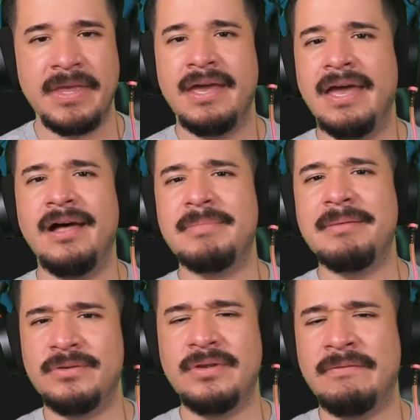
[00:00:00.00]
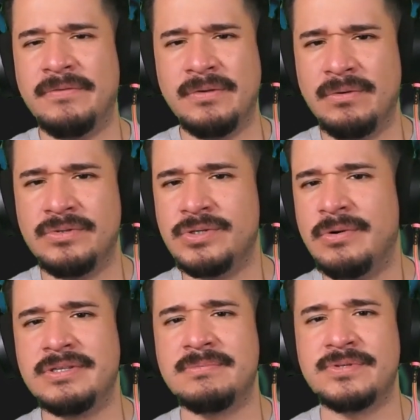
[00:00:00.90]
Hell, maybe if you
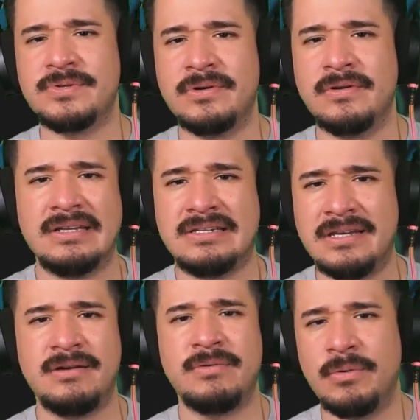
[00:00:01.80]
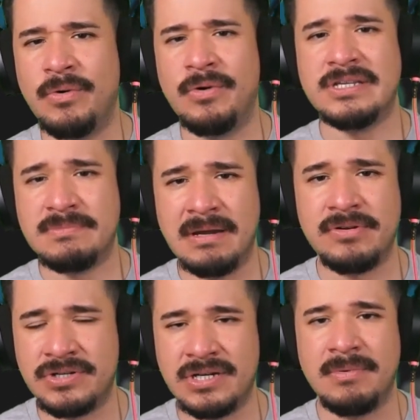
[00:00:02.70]
join some sort of dinner rewards
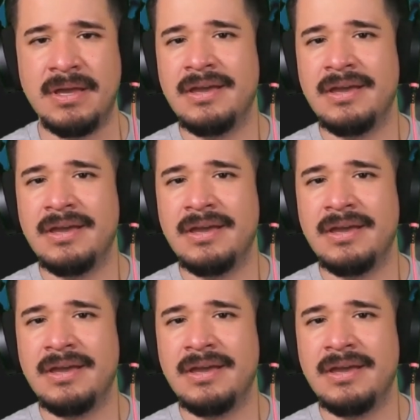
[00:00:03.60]
membership,